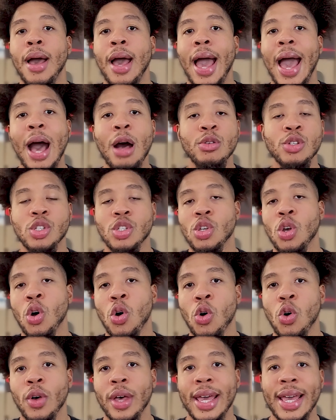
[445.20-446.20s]

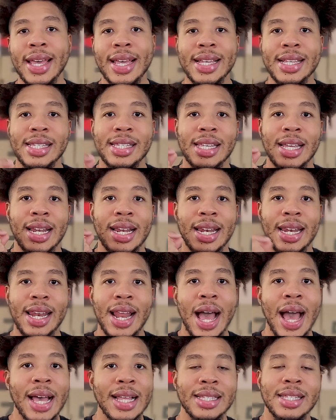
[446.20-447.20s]
outsole is
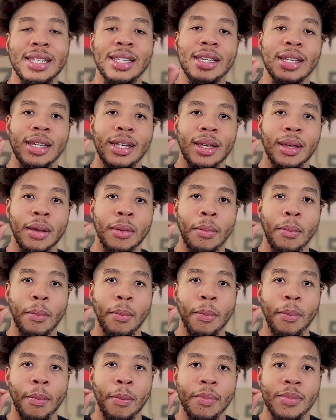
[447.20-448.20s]
not
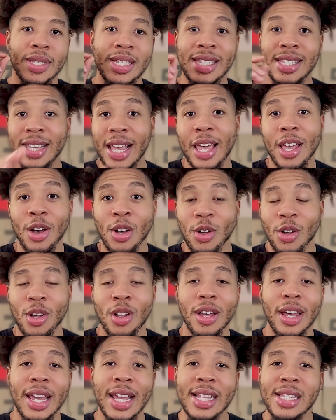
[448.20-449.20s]
sail.
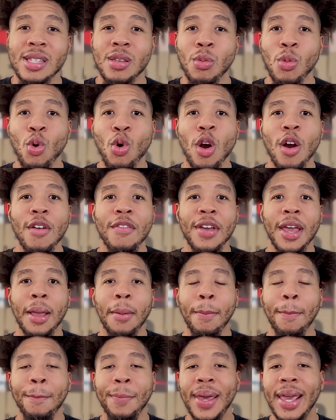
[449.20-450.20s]
It's more of a
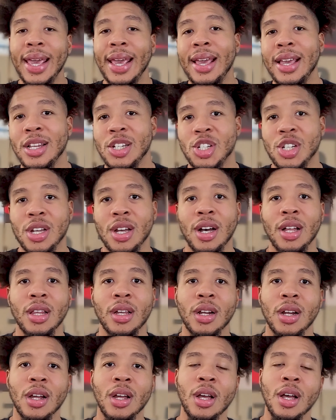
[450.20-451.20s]
pinkish
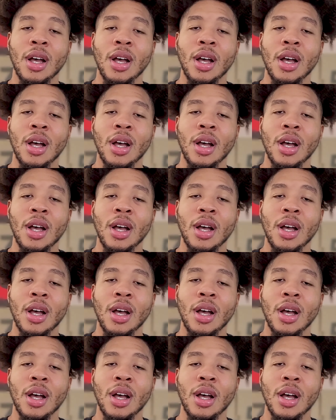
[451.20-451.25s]
color.